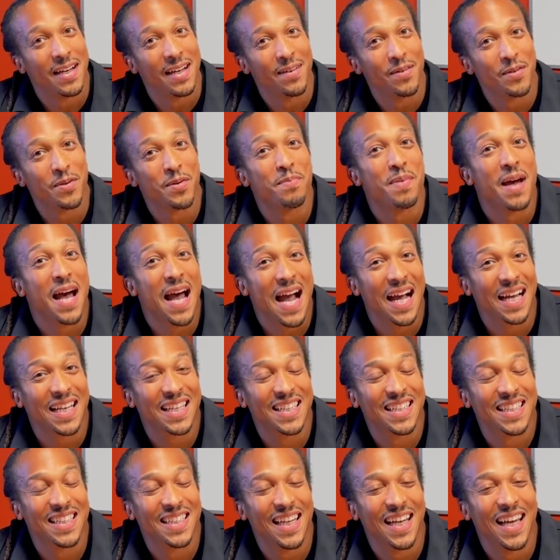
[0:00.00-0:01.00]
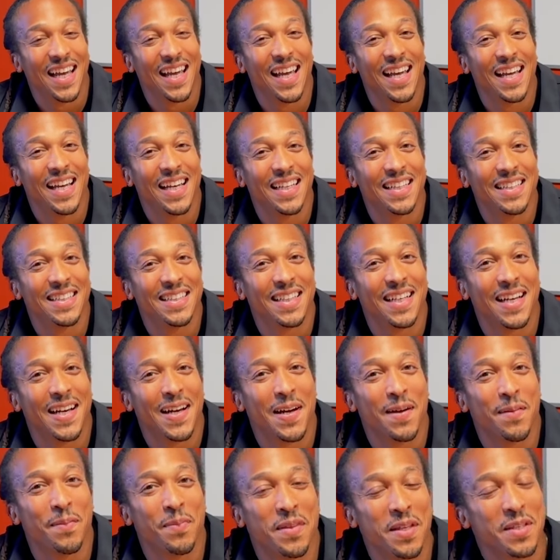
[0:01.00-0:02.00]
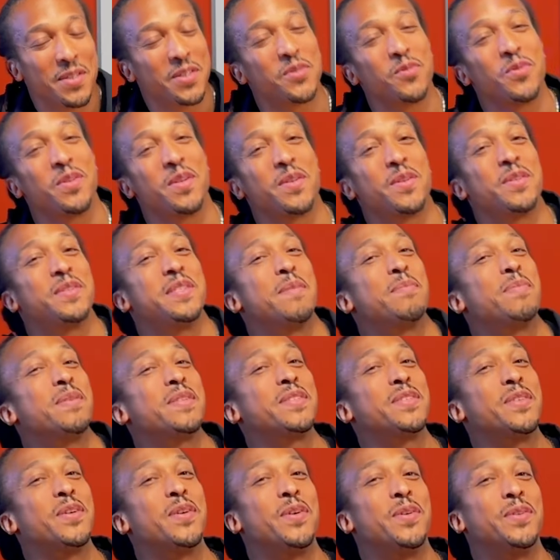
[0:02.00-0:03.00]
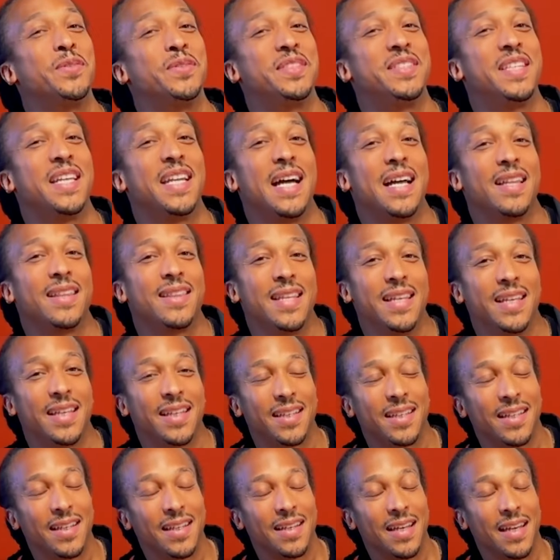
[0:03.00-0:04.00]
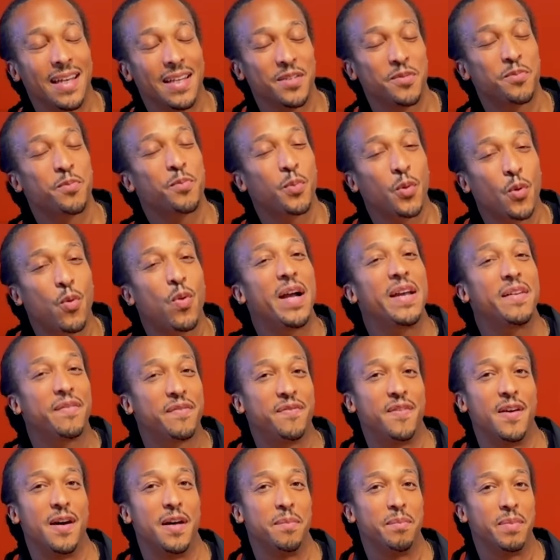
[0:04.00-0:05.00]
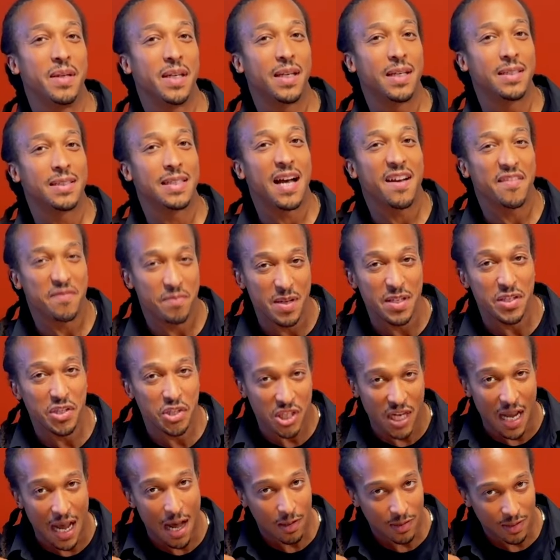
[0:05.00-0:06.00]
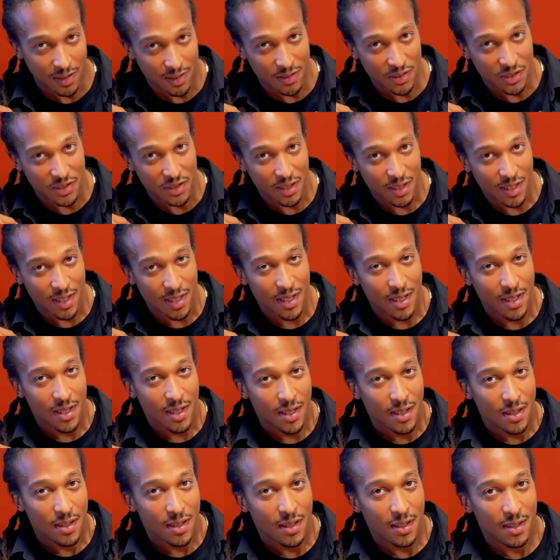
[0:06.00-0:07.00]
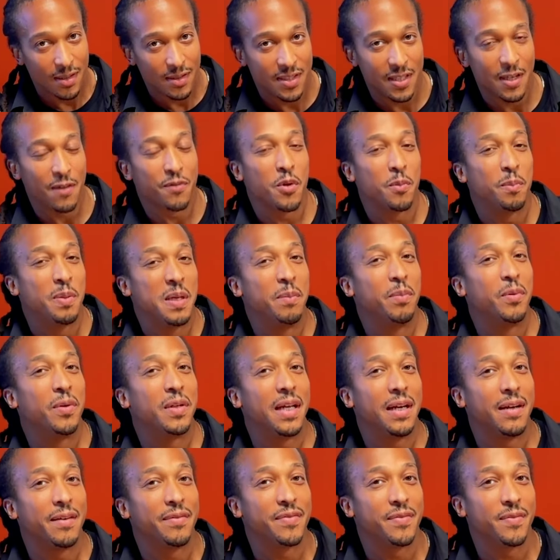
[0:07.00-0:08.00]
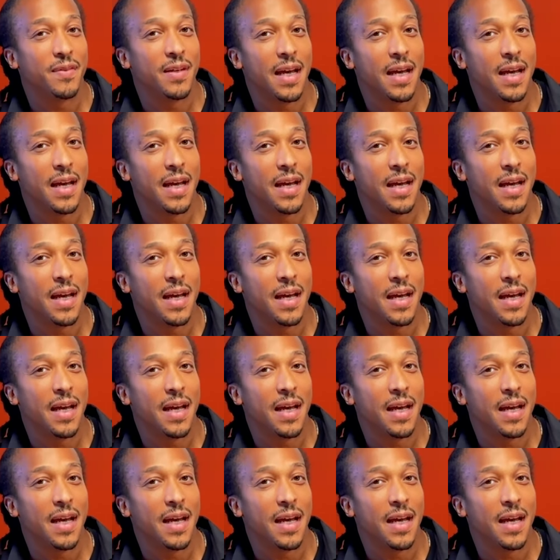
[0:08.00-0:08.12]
We're back, and this is one of those episodes that I think is quite fun because I've been challenged. Several people have